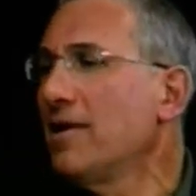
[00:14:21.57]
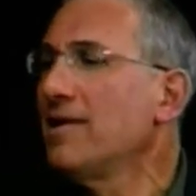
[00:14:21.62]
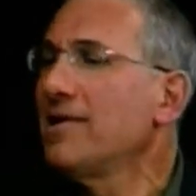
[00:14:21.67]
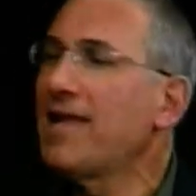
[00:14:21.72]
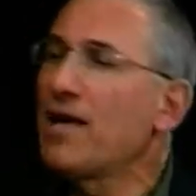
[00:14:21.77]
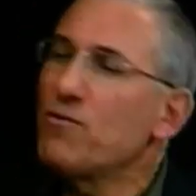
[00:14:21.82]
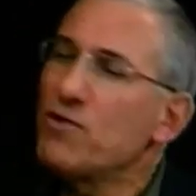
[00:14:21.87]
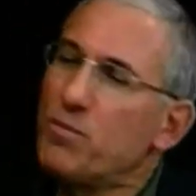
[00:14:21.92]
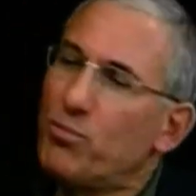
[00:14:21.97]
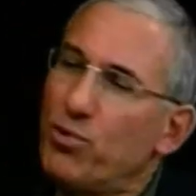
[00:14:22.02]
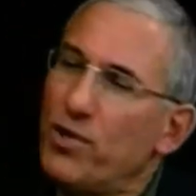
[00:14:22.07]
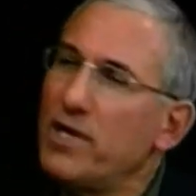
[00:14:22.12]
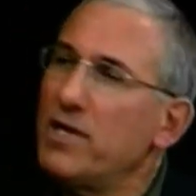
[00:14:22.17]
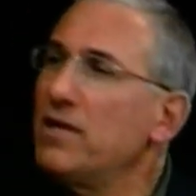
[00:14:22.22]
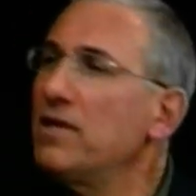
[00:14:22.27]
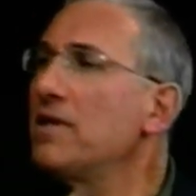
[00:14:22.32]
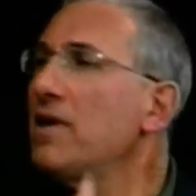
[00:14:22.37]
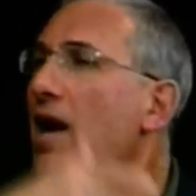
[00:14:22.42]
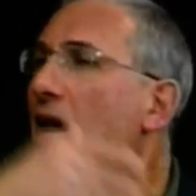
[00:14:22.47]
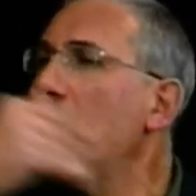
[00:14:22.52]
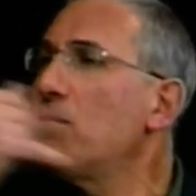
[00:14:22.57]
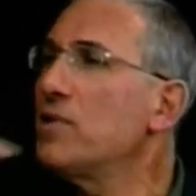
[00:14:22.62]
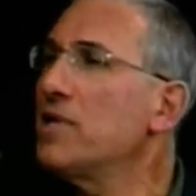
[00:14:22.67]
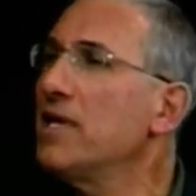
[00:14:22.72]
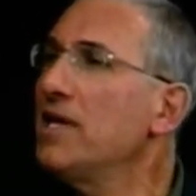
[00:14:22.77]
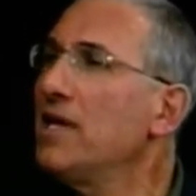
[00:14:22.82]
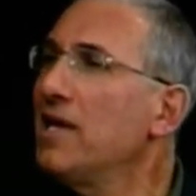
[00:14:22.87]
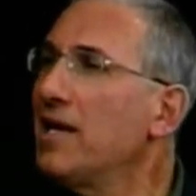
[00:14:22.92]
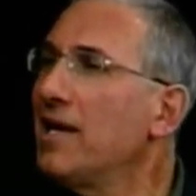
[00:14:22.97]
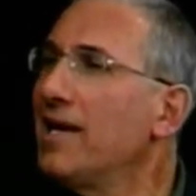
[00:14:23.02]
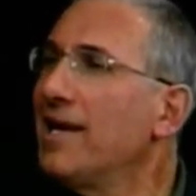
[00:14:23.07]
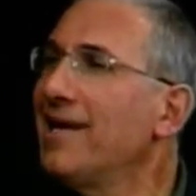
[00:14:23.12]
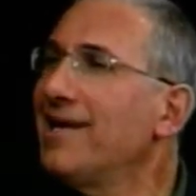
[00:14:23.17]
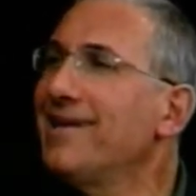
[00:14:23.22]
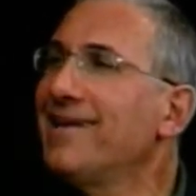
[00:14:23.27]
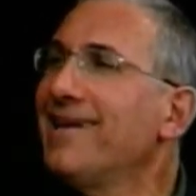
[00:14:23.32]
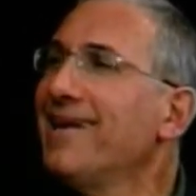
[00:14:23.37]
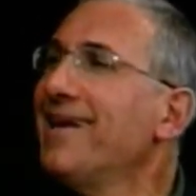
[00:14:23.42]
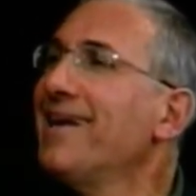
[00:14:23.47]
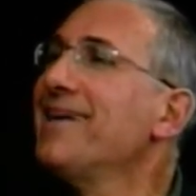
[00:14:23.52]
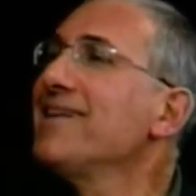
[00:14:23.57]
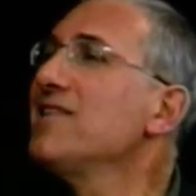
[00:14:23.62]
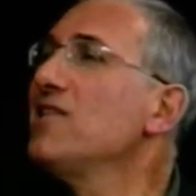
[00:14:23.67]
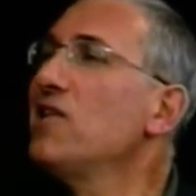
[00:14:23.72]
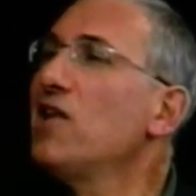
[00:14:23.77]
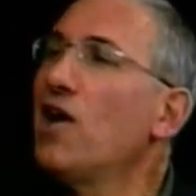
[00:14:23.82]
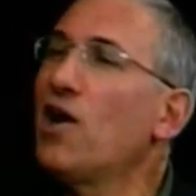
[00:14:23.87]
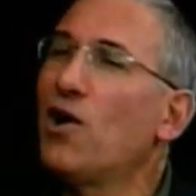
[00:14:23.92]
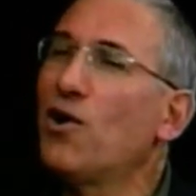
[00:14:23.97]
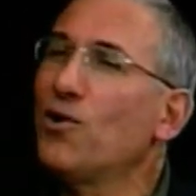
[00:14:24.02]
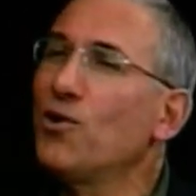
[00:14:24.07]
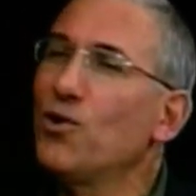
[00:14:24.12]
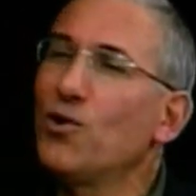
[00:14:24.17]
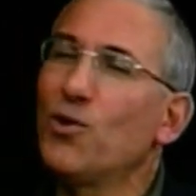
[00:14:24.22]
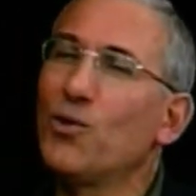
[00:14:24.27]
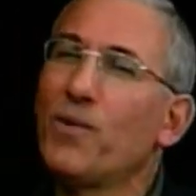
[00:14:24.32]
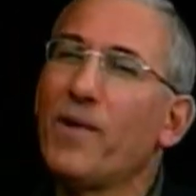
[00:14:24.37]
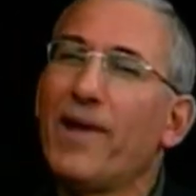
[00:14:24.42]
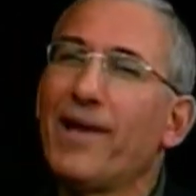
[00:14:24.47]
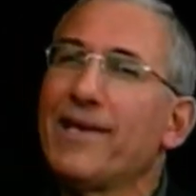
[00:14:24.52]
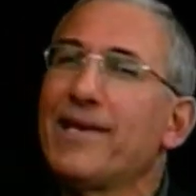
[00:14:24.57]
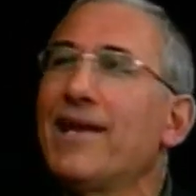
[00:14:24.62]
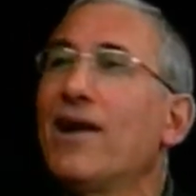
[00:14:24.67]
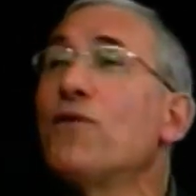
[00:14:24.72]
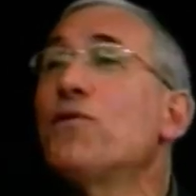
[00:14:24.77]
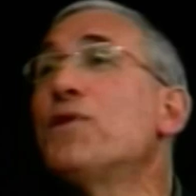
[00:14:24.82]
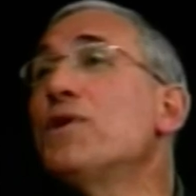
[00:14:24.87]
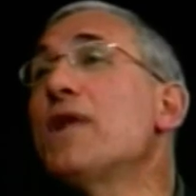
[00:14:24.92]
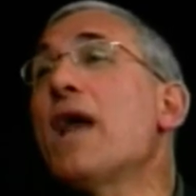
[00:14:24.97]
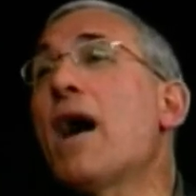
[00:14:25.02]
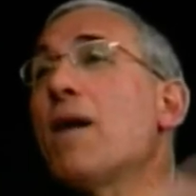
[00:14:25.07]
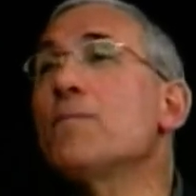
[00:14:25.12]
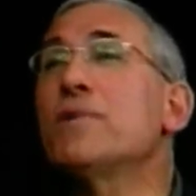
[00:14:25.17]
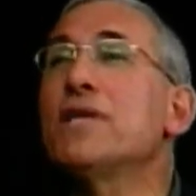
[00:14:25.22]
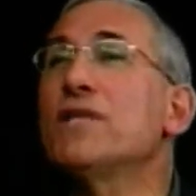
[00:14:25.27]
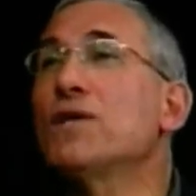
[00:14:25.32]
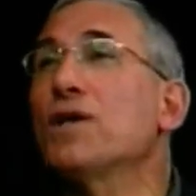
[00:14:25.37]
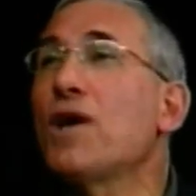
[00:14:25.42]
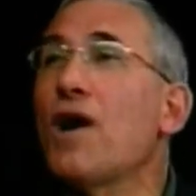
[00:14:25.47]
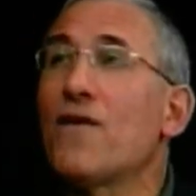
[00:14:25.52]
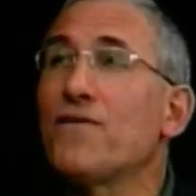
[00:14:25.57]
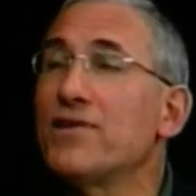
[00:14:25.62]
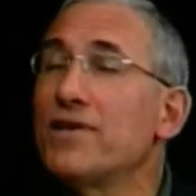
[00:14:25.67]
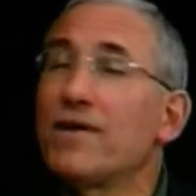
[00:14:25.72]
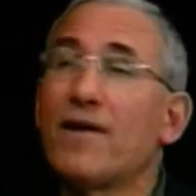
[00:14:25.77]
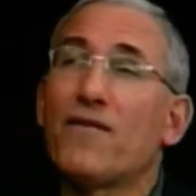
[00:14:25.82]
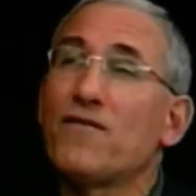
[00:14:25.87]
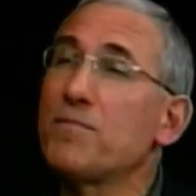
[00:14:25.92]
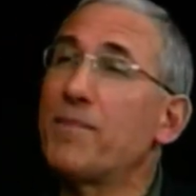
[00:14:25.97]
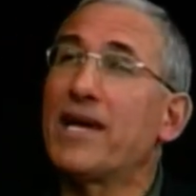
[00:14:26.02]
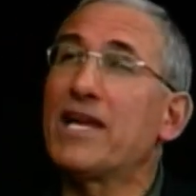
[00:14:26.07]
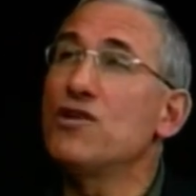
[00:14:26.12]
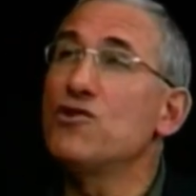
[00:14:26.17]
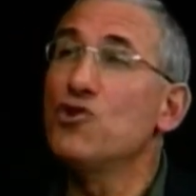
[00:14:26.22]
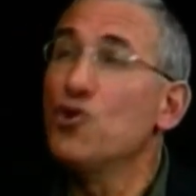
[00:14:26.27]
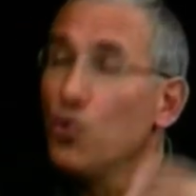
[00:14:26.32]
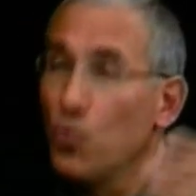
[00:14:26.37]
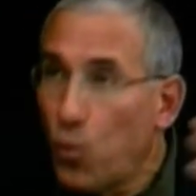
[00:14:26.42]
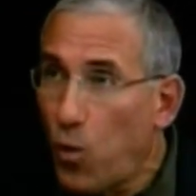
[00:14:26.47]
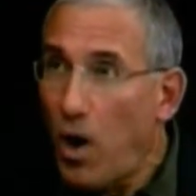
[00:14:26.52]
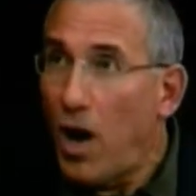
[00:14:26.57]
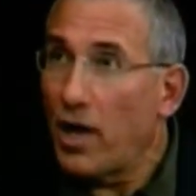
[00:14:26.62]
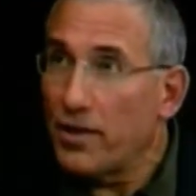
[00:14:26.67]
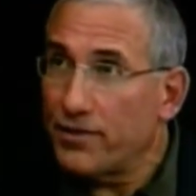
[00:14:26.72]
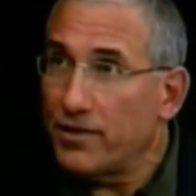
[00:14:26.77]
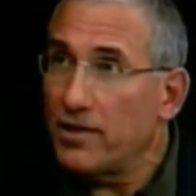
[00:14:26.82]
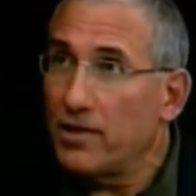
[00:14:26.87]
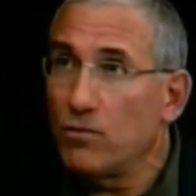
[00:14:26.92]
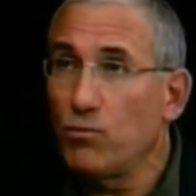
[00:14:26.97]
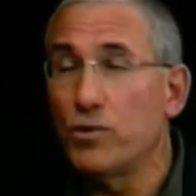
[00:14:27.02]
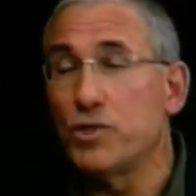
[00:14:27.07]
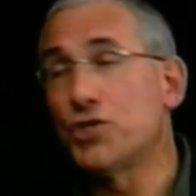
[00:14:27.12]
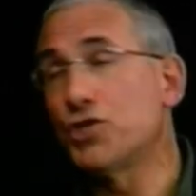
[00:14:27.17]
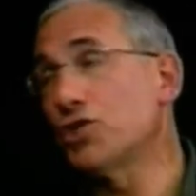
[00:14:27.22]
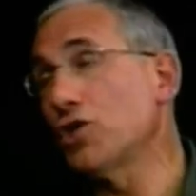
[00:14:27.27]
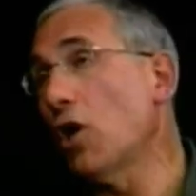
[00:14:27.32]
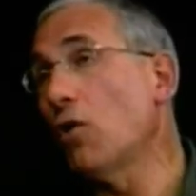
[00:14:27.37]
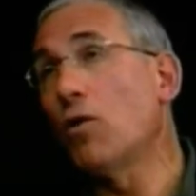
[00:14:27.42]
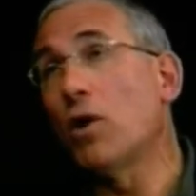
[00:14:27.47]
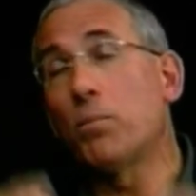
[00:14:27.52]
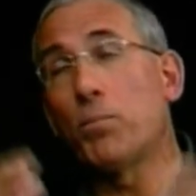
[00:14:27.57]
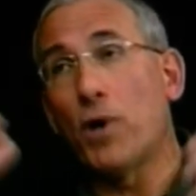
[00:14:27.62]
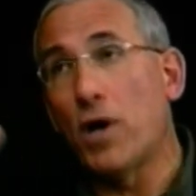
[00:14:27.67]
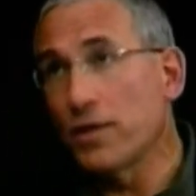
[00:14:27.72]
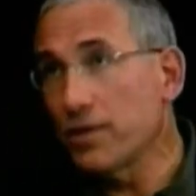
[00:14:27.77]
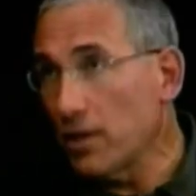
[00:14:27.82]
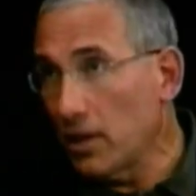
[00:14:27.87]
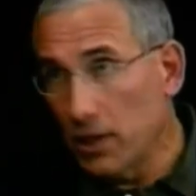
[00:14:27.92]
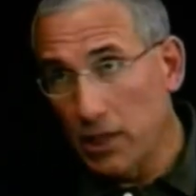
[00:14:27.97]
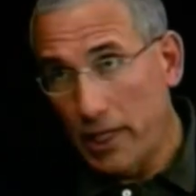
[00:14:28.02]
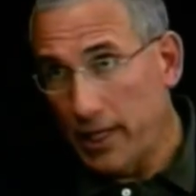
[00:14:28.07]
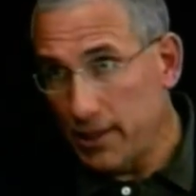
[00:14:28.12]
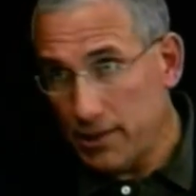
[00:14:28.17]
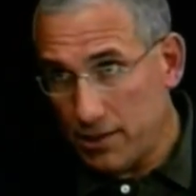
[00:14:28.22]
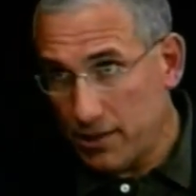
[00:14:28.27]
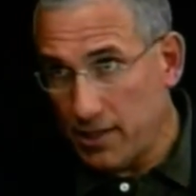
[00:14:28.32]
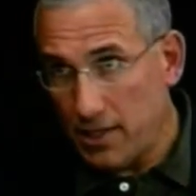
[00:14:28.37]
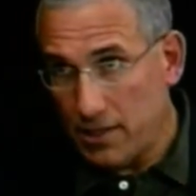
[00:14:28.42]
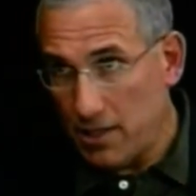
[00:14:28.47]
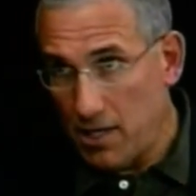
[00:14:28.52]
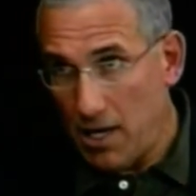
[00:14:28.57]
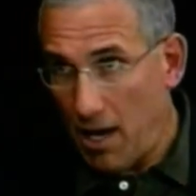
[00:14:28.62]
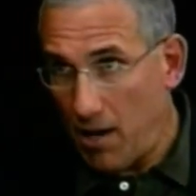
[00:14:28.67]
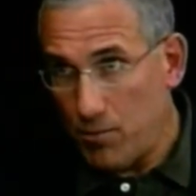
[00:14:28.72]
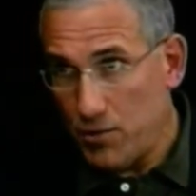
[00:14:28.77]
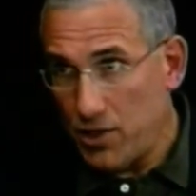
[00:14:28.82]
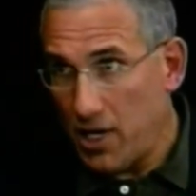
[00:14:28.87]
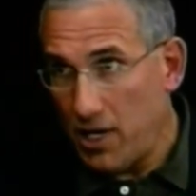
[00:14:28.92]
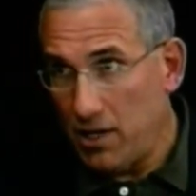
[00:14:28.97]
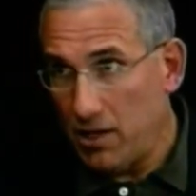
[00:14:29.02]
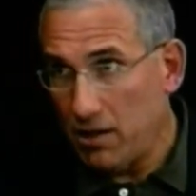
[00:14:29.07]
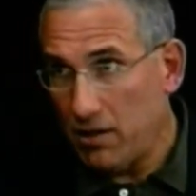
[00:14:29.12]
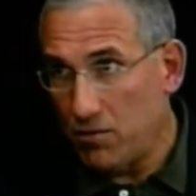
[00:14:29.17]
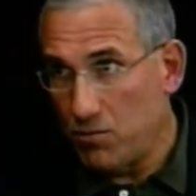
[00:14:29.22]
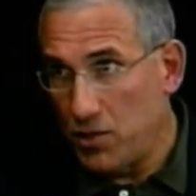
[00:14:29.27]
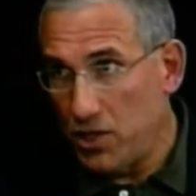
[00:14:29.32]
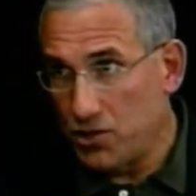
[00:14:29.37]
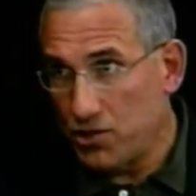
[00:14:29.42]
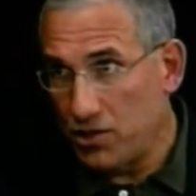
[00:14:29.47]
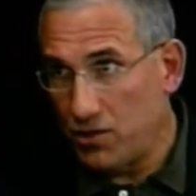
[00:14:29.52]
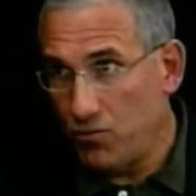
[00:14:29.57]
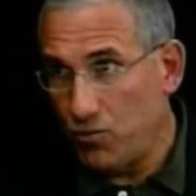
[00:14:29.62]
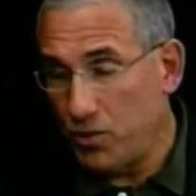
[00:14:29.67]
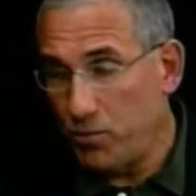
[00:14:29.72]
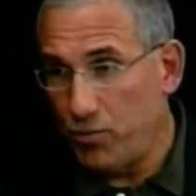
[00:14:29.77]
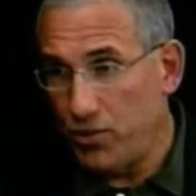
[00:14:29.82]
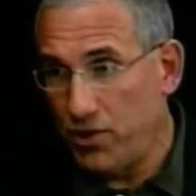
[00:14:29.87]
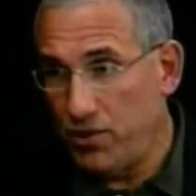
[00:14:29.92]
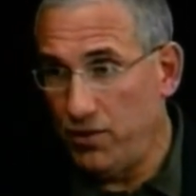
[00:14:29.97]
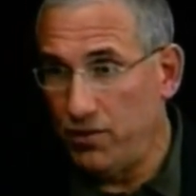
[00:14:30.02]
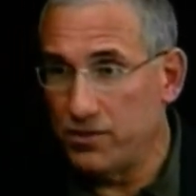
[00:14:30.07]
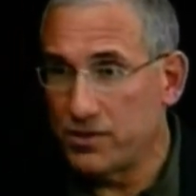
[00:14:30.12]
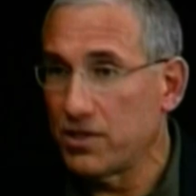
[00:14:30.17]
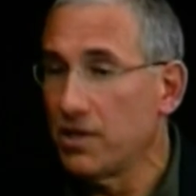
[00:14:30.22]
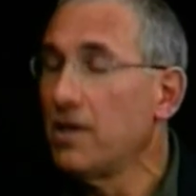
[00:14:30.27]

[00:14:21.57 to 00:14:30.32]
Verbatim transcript: They would bring the nominee in, you know, who, you know, the nominee, the governor, everybody knew wanted, would show up on the list that the nominating commission would produce.